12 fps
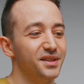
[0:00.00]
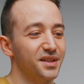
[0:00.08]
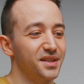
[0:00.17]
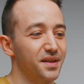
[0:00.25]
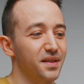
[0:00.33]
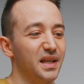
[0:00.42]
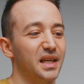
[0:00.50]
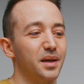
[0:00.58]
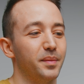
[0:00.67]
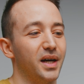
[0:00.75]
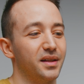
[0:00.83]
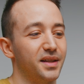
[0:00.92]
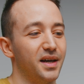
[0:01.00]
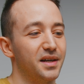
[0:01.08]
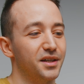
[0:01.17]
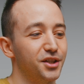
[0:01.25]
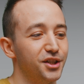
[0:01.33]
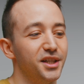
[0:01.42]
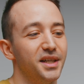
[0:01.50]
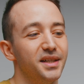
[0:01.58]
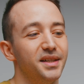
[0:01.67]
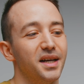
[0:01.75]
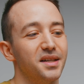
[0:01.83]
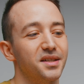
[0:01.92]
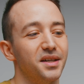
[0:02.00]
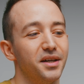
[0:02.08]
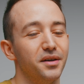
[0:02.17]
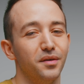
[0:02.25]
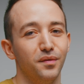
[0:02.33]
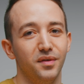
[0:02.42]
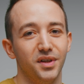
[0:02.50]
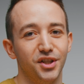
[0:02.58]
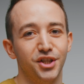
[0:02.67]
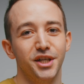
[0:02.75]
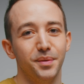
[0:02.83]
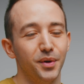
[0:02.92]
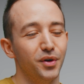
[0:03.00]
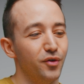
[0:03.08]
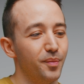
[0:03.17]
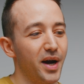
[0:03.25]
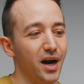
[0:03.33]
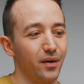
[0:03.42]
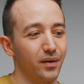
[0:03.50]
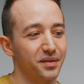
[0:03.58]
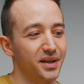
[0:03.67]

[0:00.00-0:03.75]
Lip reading: just think about that sheer density of GPU power.